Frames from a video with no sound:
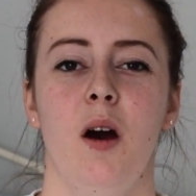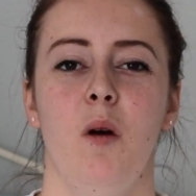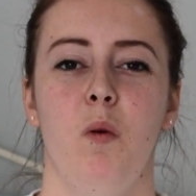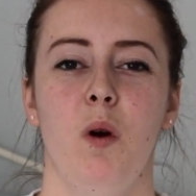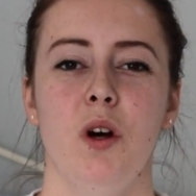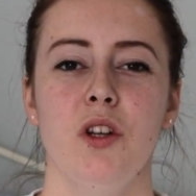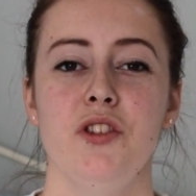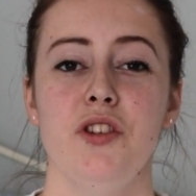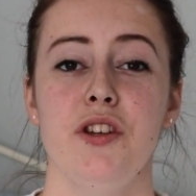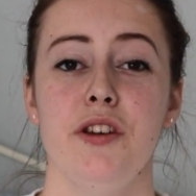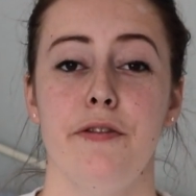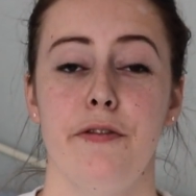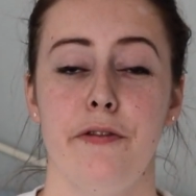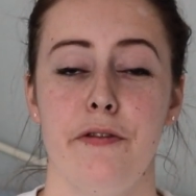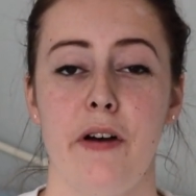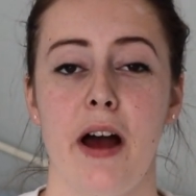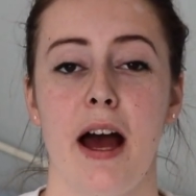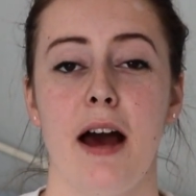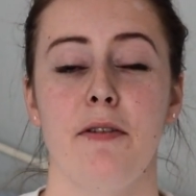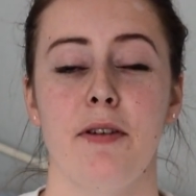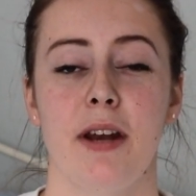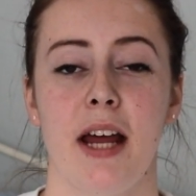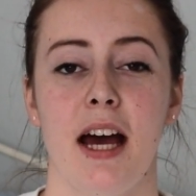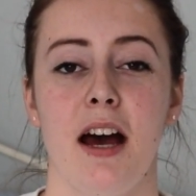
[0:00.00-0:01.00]
Once you've
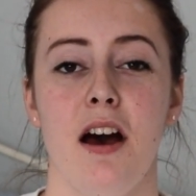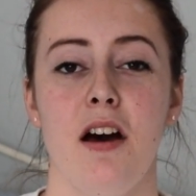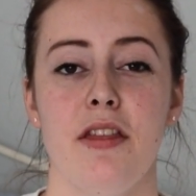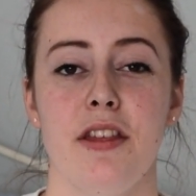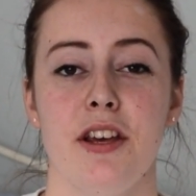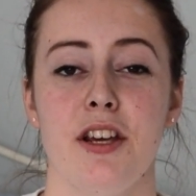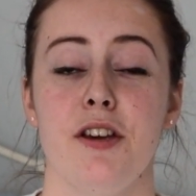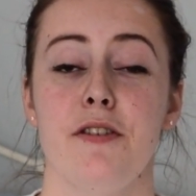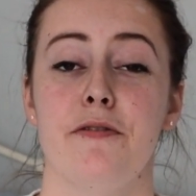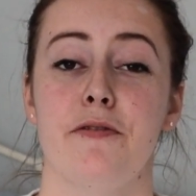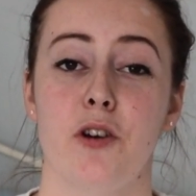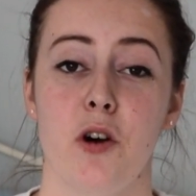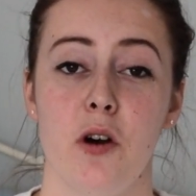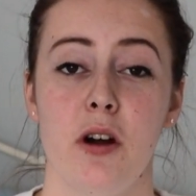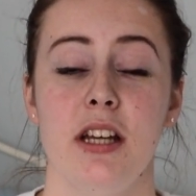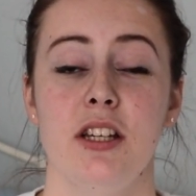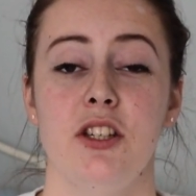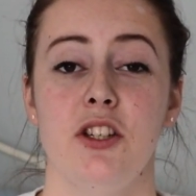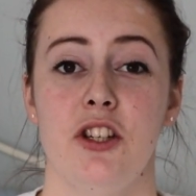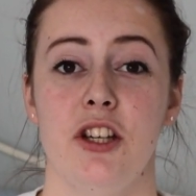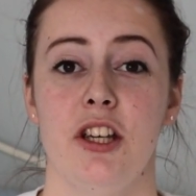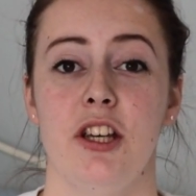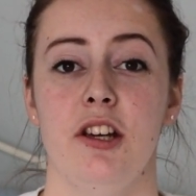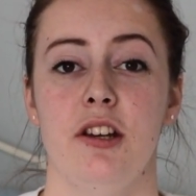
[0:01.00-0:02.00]
found out that you've got
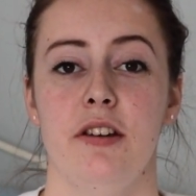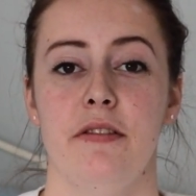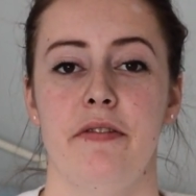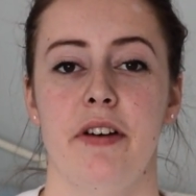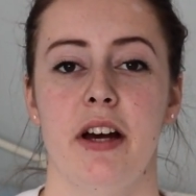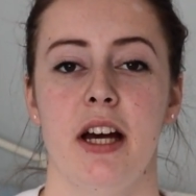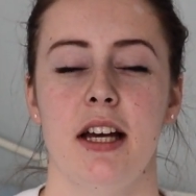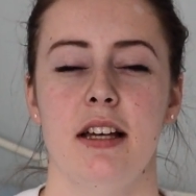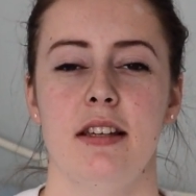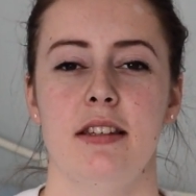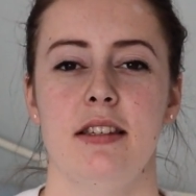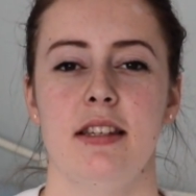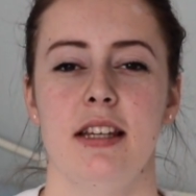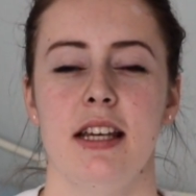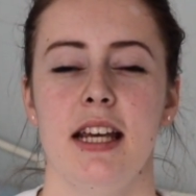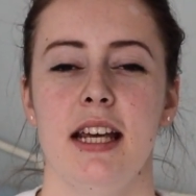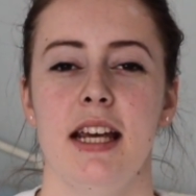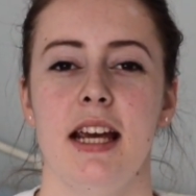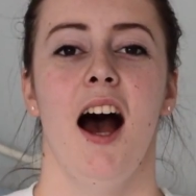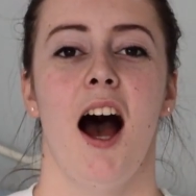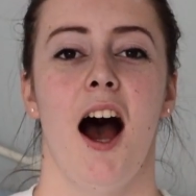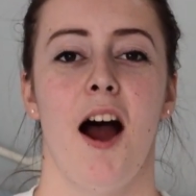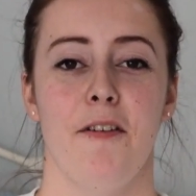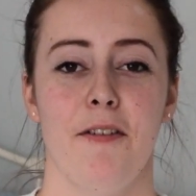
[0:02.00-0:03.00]
into
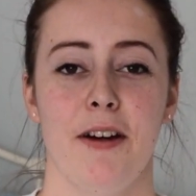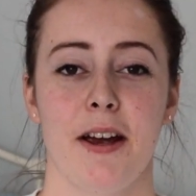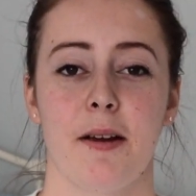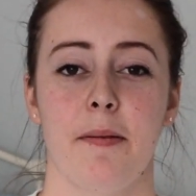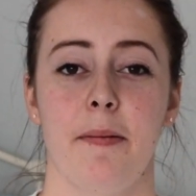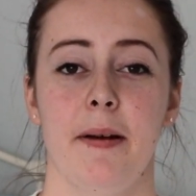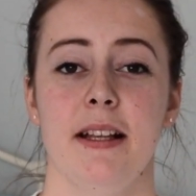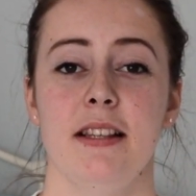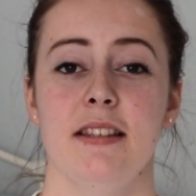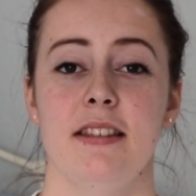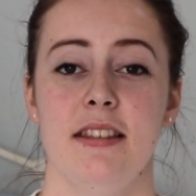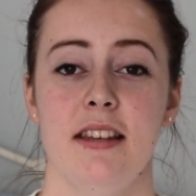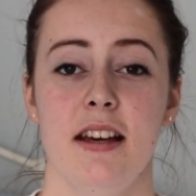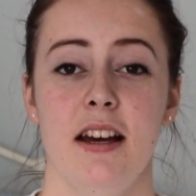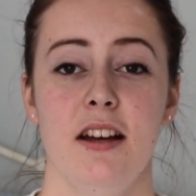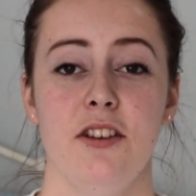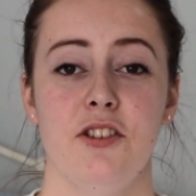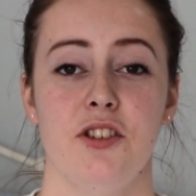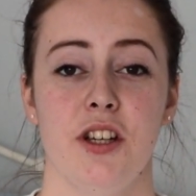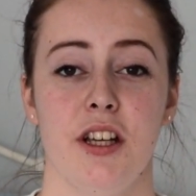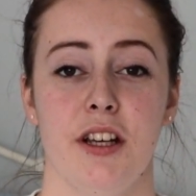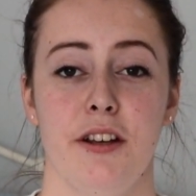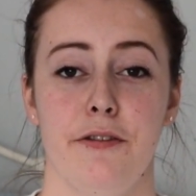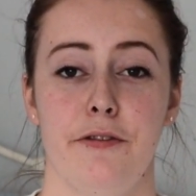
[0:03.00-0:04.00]
university, I recommend
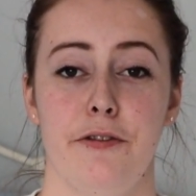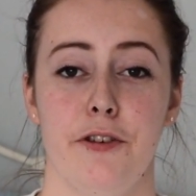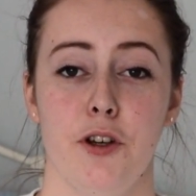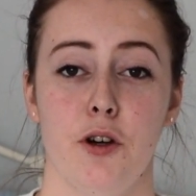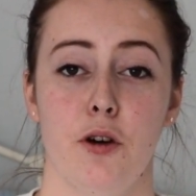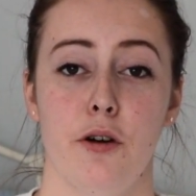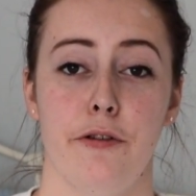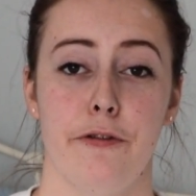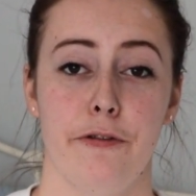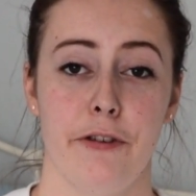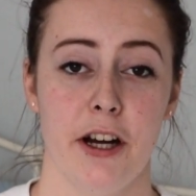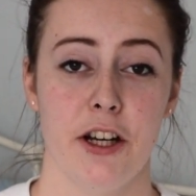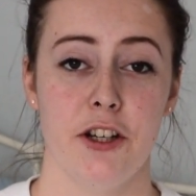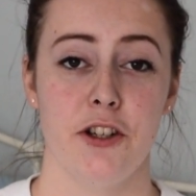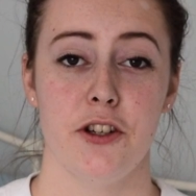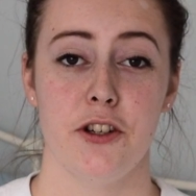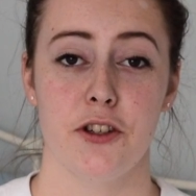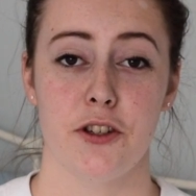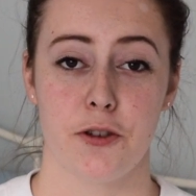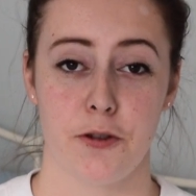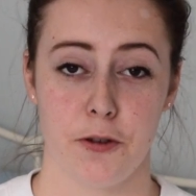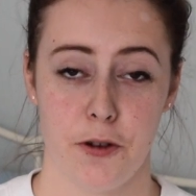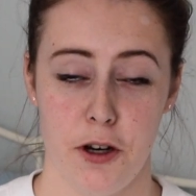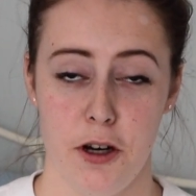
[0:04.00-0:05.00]
searching for your
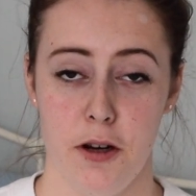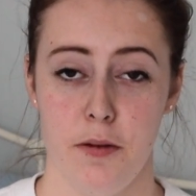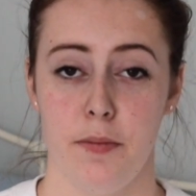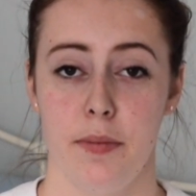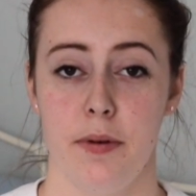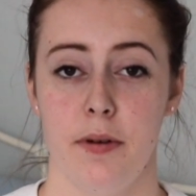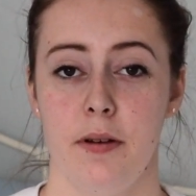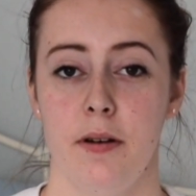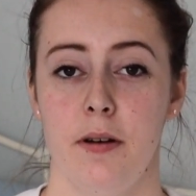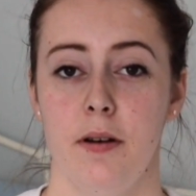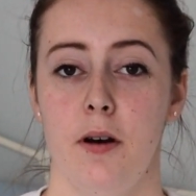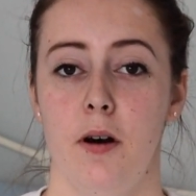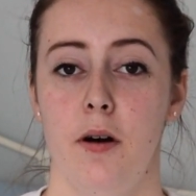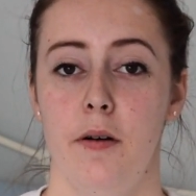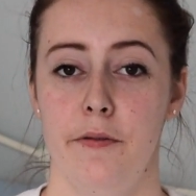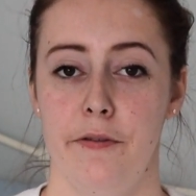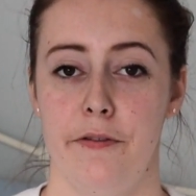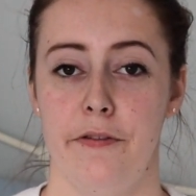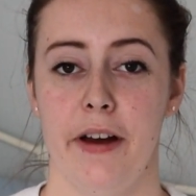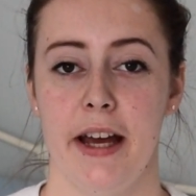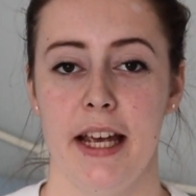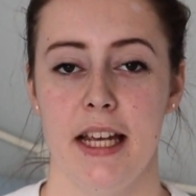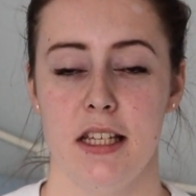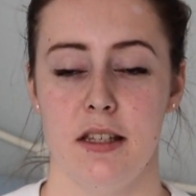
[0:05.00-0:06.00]
freshers group on
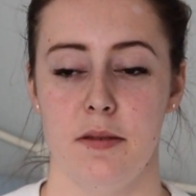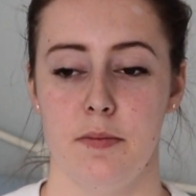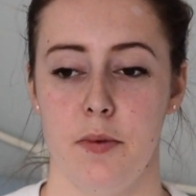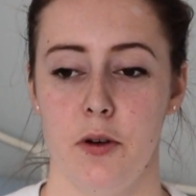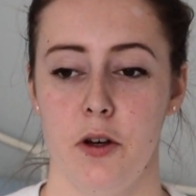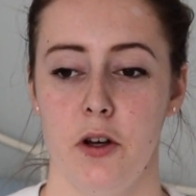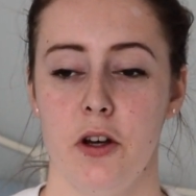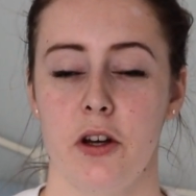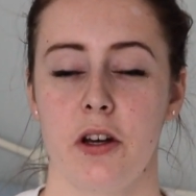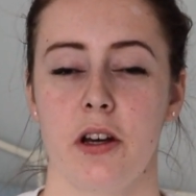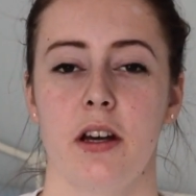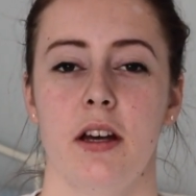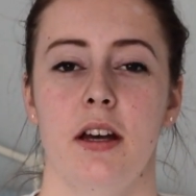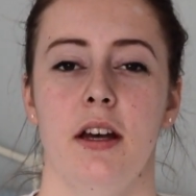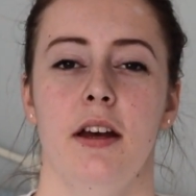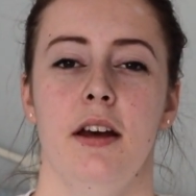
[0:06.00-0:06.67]
Facebook.